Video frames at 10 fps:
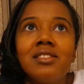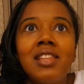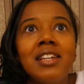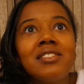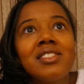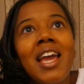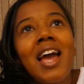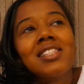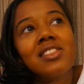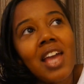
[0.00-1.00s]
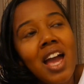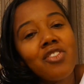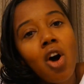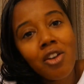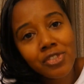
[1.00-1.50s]
They
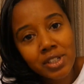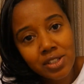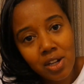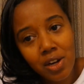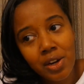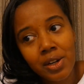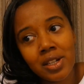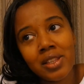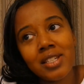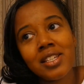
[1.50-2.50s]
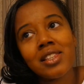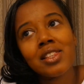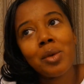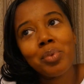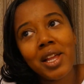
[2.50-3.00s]
have offered it to her, and they said
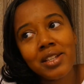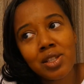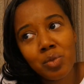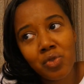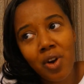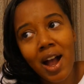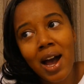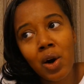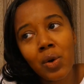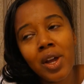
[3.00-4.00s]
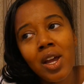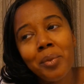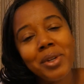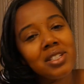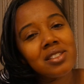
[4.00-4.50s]
that they plan to move her out.
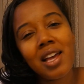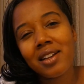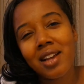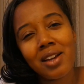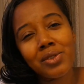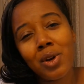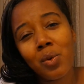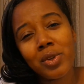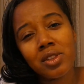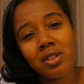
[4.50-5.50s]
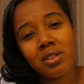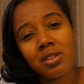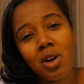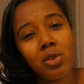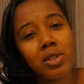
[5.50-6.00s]
But it's like, I don't know what the
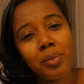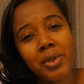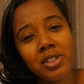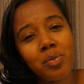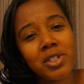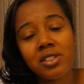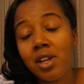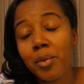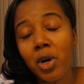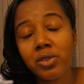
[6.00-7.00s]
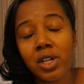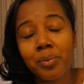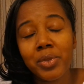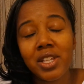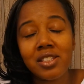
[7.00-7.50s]
holdup is, but it's some
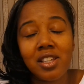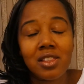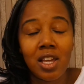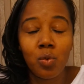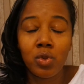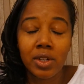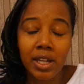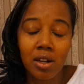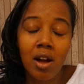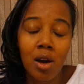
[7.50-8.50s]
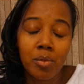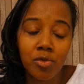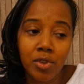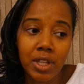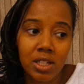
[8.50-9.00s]
holdup. But they said they will get her out
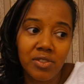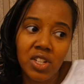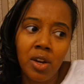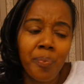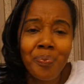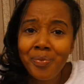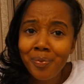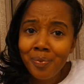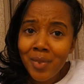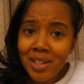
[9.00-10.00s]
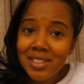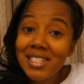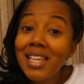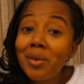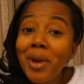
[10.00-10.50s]
before the end of the year.
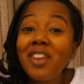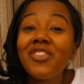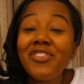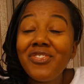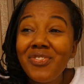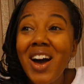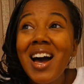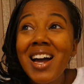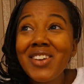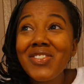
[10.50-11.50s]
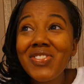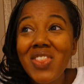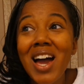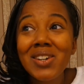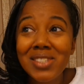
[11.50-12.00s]
She's getting paid
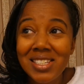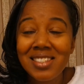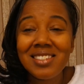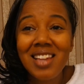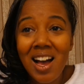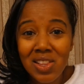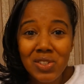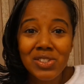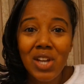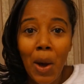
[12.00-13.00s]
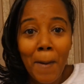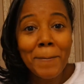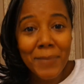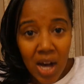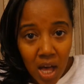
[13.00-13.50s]
$5,000 a
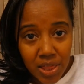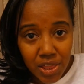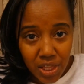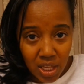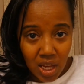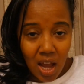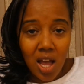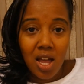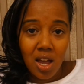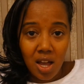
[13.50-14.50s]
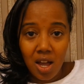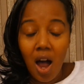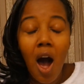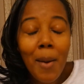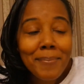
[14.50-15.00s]
month.
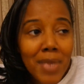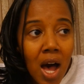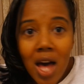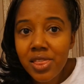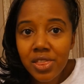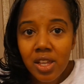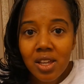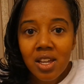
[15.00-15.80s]
A month.